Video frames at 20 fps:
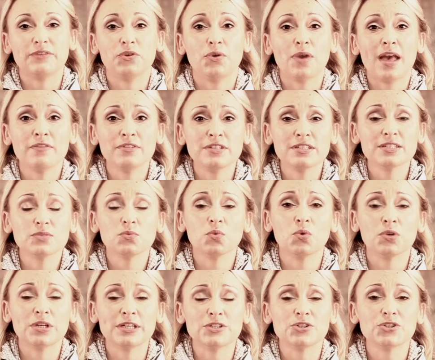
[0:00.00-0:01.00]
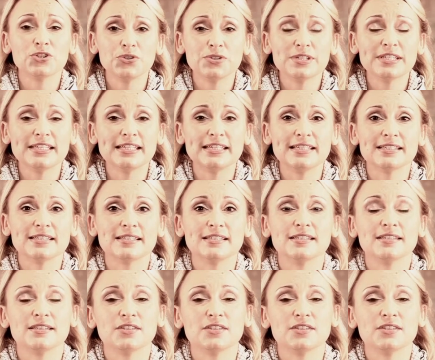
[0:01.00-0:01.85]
If you haven't worn it in two seasons,